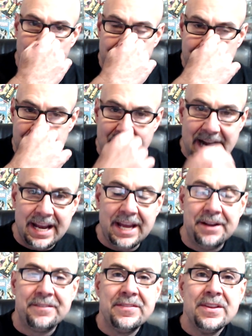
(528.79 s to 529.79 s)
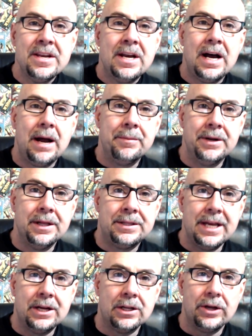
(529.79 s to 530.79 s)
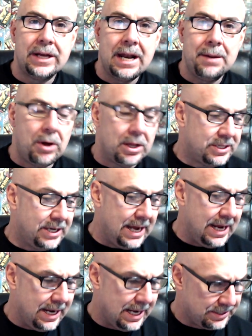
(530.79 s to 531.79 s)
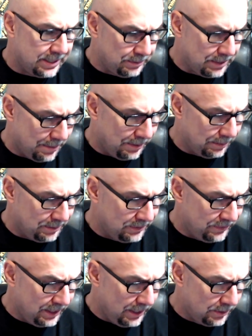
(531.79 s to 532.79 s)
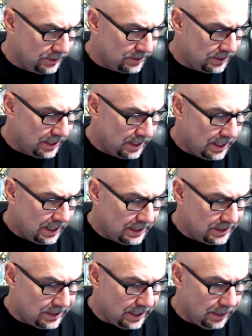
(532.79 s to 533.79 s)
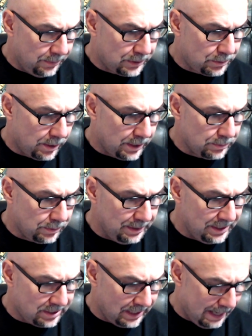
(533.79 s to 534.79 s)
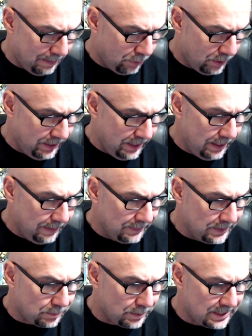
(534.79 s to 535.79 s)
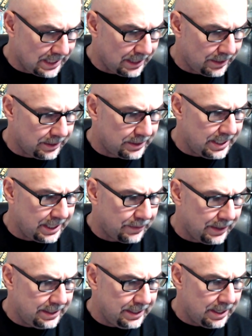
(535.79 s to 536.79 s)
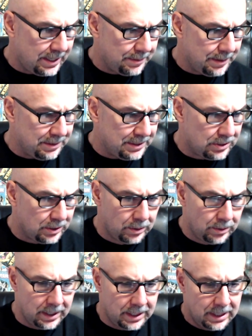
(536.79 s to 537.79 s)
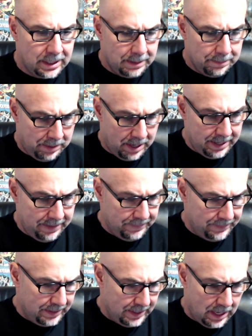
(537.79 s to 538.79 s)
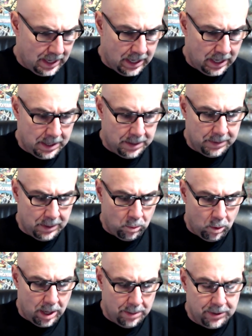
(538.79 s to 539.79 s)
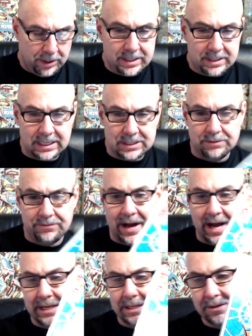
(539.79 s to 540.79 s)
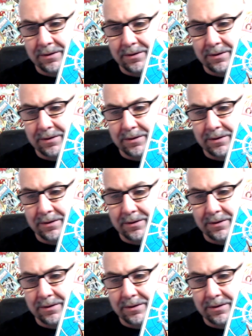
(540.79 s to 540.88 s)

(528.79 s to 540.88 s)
it in a 9.8. I'm going to take a look at them all today as I'm chopping up these videos and seeing which ones would be slab worthy. This one's got a little tick right there, maybe 2. But a wall book that you'd find,